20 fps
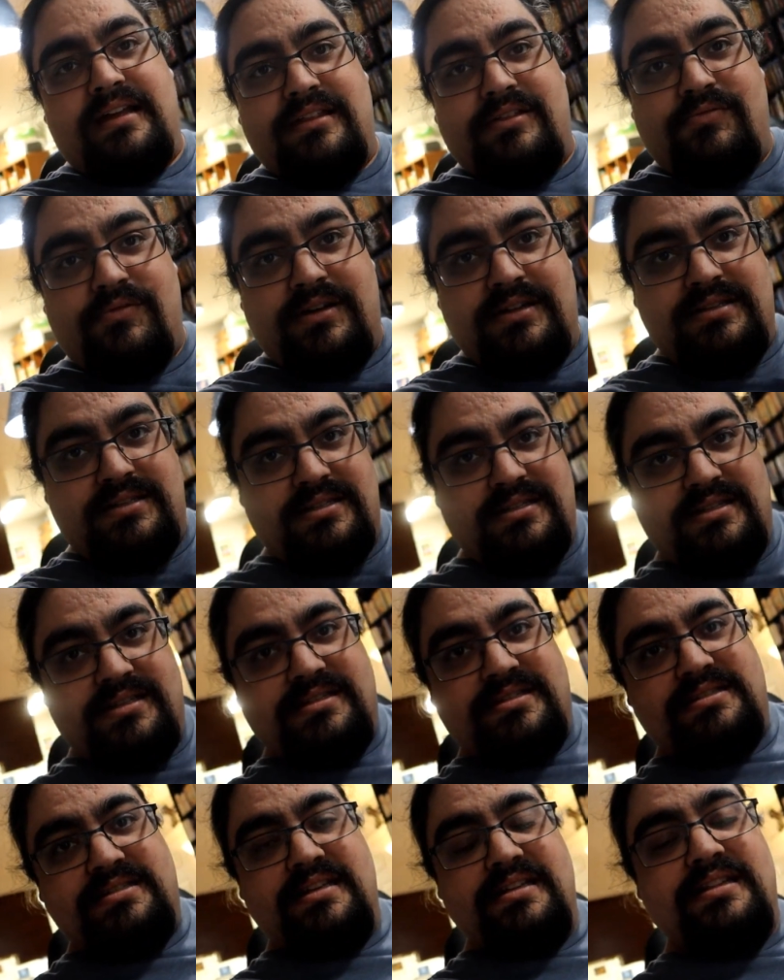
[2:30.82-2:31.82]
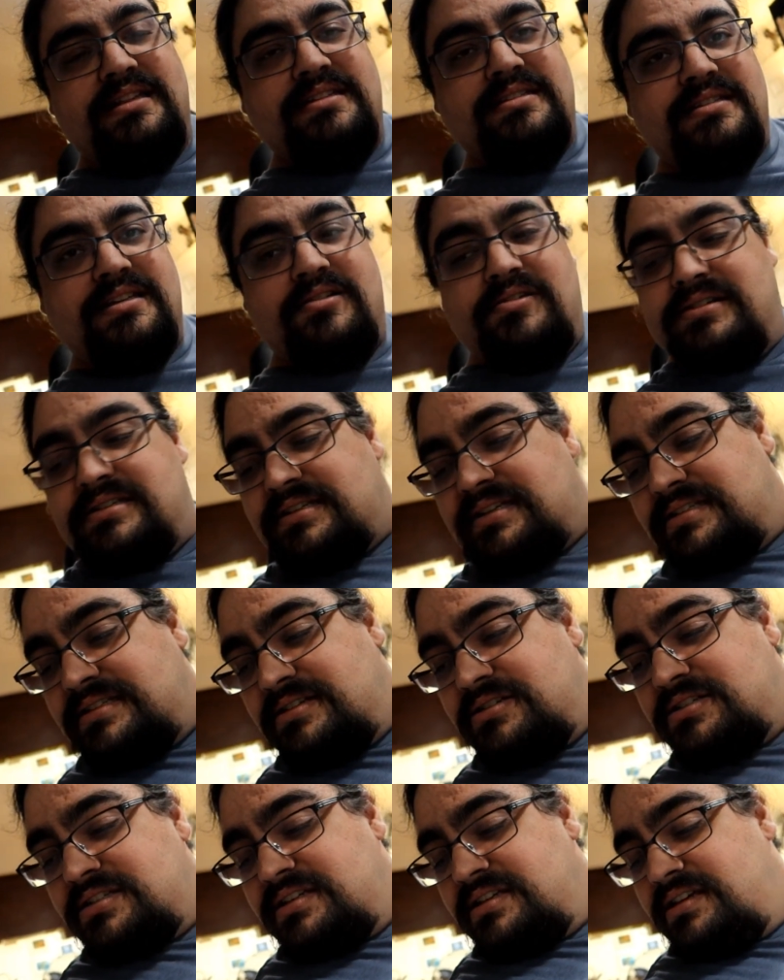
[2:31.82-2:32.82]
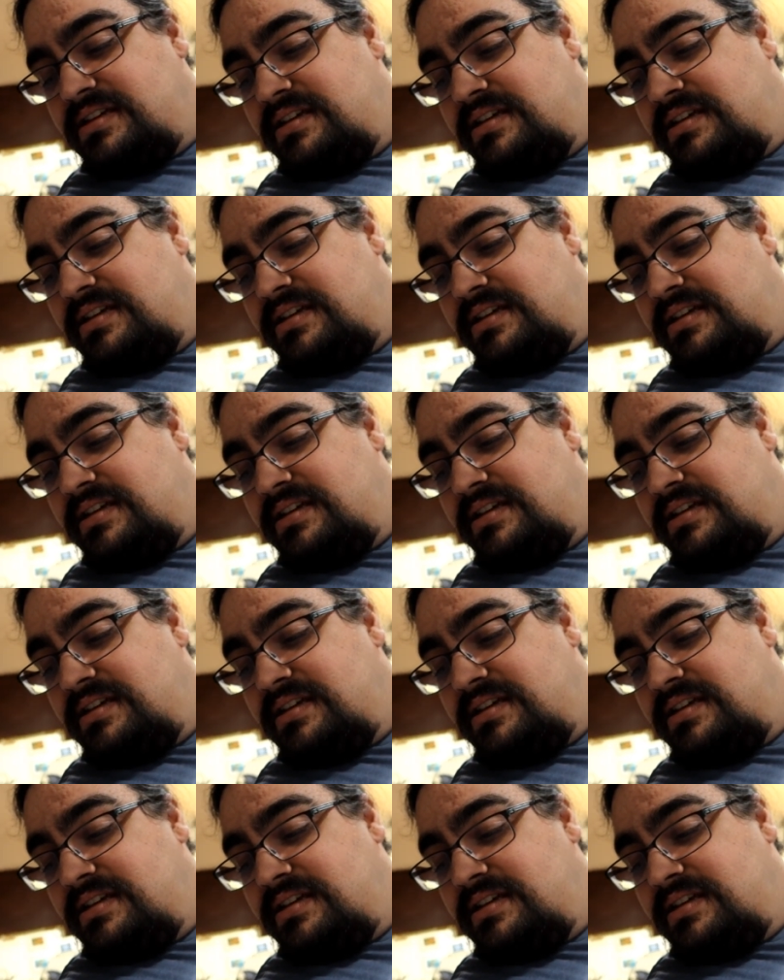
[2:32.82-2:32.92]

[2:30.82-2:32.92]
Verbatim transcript: of the ones in this series, because